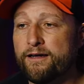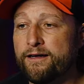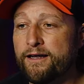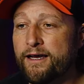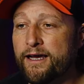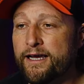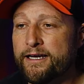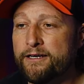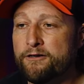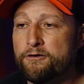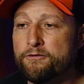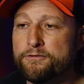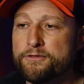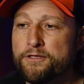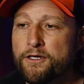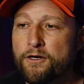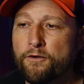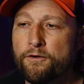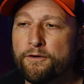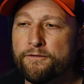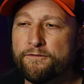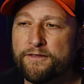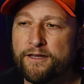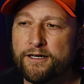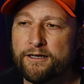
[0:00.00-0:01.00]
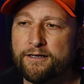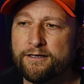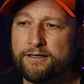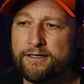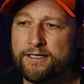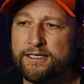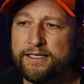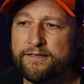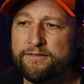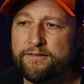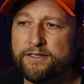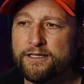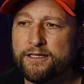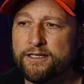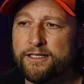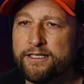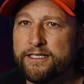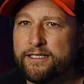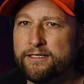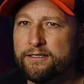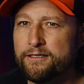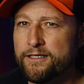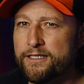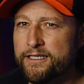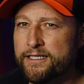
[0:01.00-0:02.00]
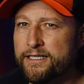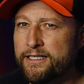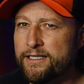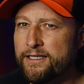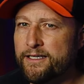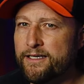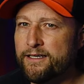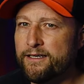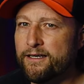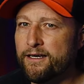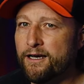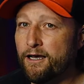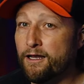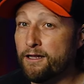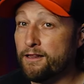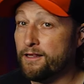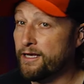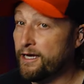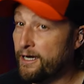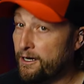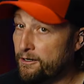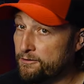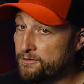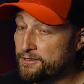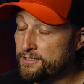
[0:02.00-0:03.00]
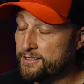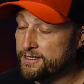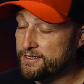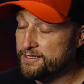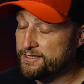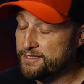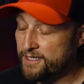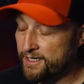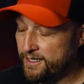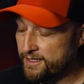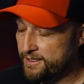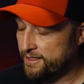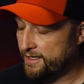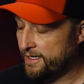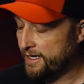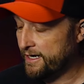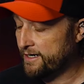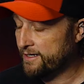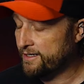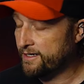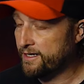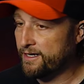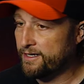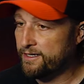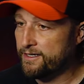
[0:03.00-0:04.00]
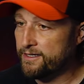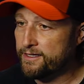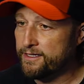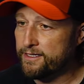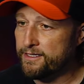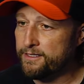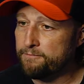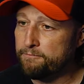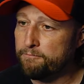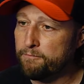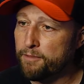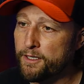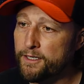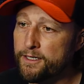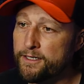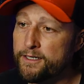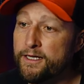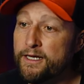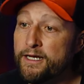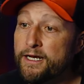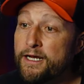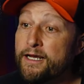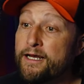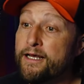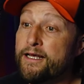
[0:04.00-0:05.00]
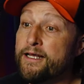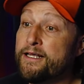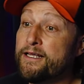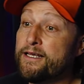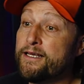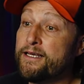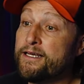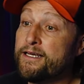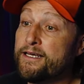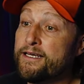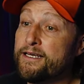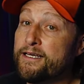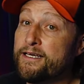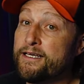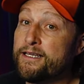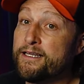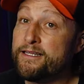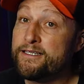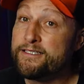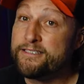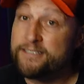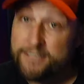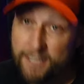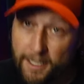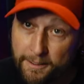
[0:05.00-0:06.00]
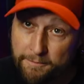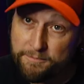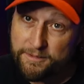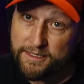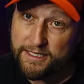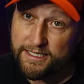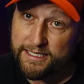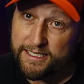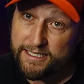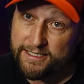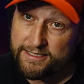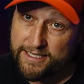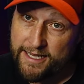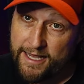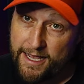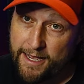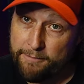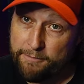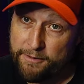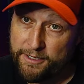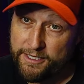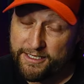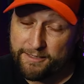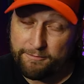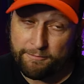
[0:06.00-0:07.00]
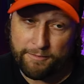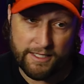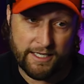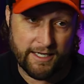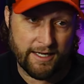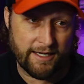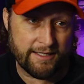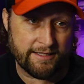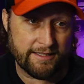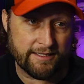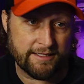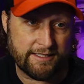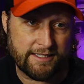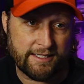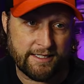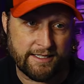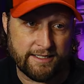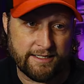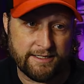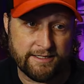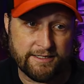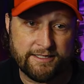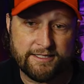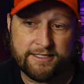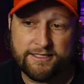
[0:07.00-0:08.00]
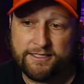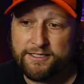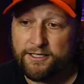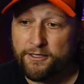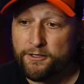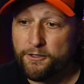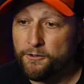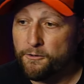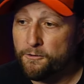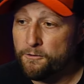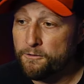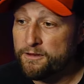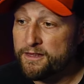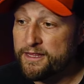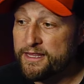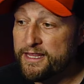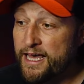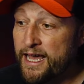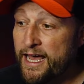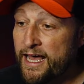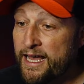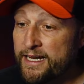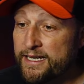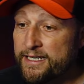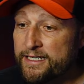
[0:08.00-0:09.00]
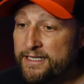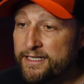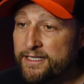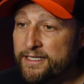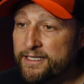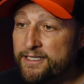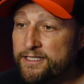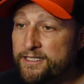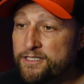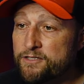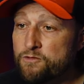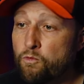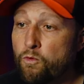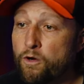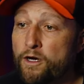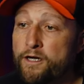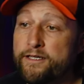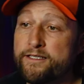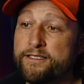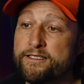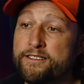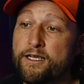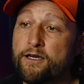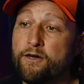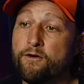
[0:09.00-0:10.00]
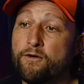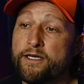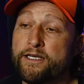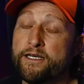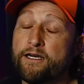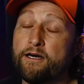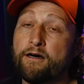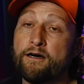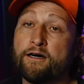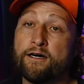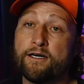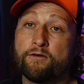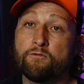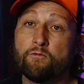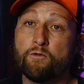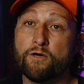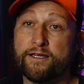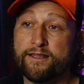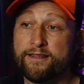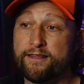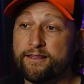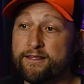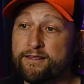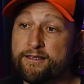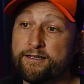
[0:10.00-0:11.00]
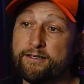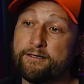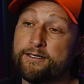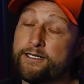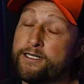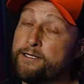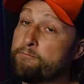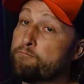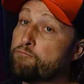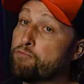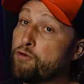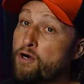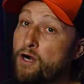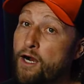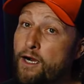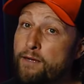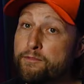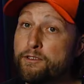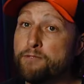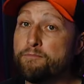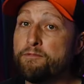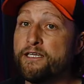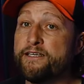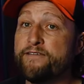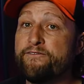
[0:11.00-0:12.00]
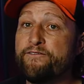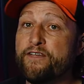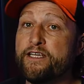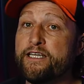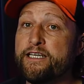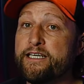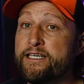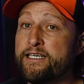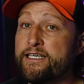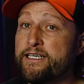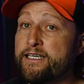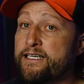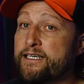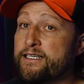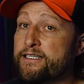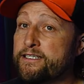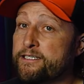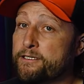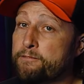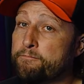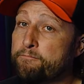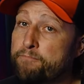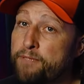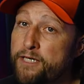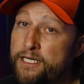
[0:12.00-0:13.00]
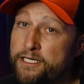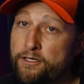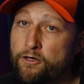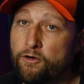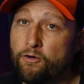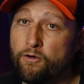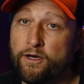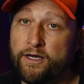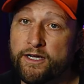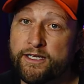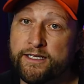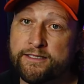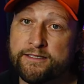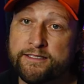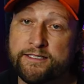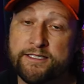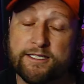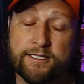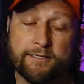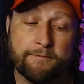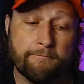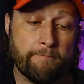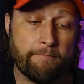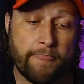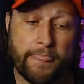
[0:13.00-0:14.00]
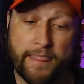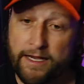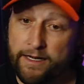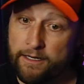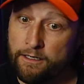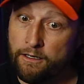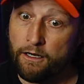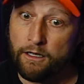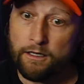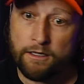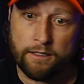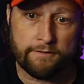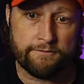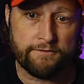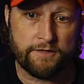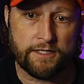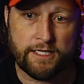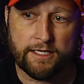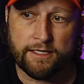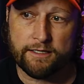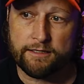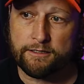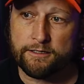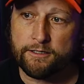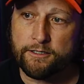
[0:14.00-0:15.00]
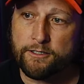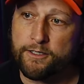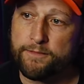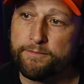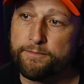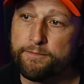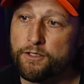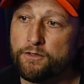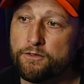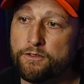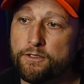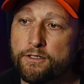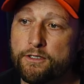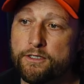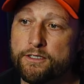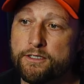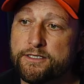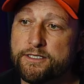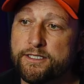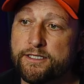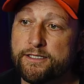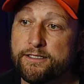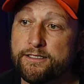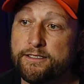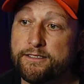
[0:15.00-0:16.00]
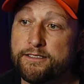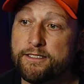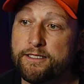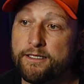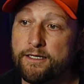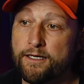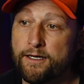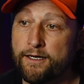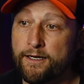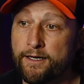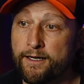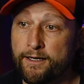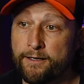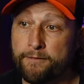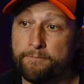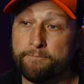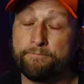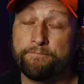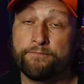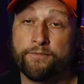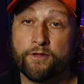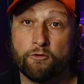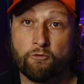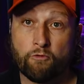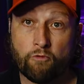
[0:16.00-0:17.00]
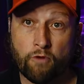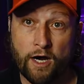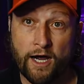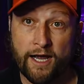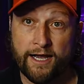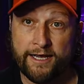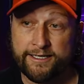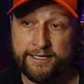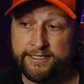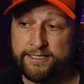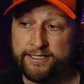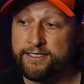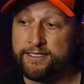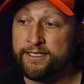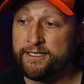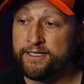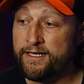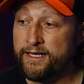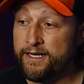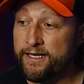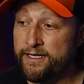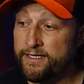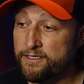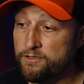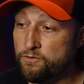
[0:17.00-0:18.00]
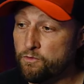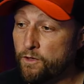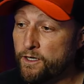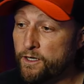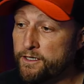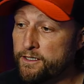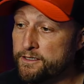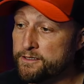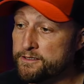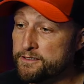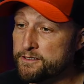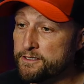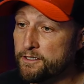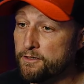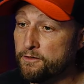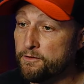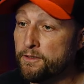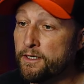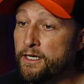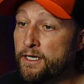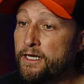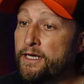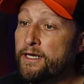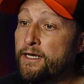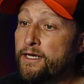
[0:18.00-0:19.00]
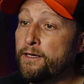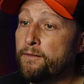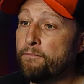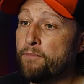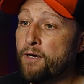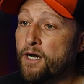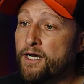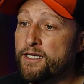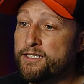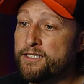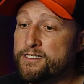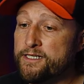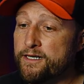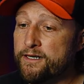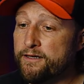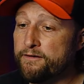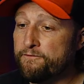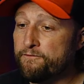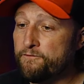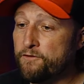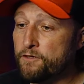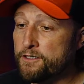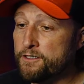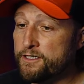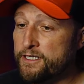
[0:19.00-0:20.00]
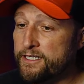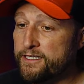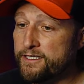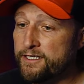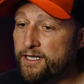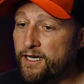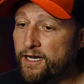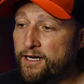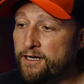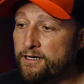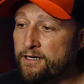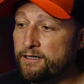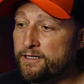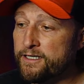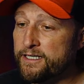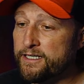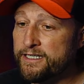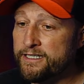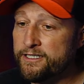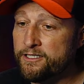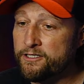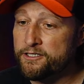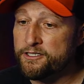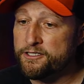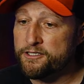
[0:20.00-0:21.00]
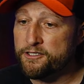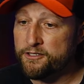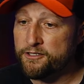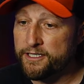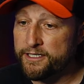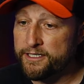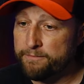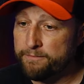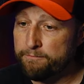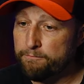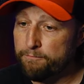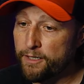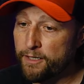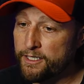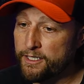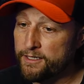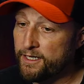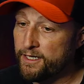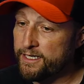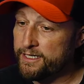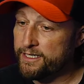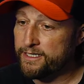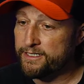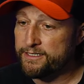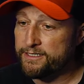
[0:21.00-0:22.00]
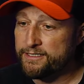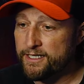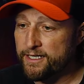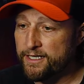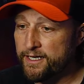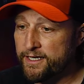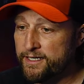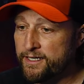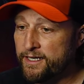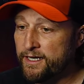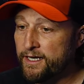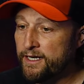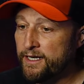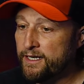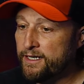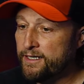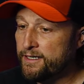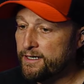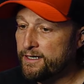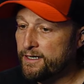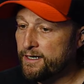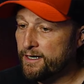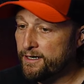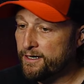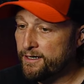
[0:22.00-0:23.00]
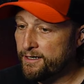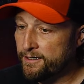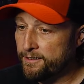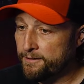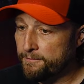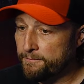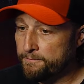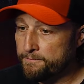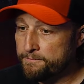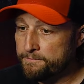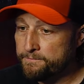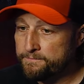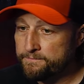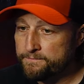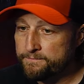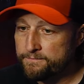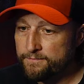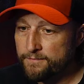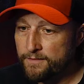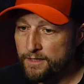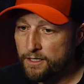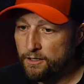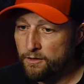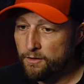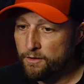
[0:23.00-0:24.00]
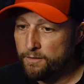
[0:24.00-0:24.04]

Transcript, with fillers: I don't know if they're even legally allowed to say that kind of thing. But something is happening behind the scenes. So that is what is going on with Ethereum, probably feeding into Bitcoin's and all of the other cryptocurrencies rise today as well. So positive for the entire industry. But like I said, going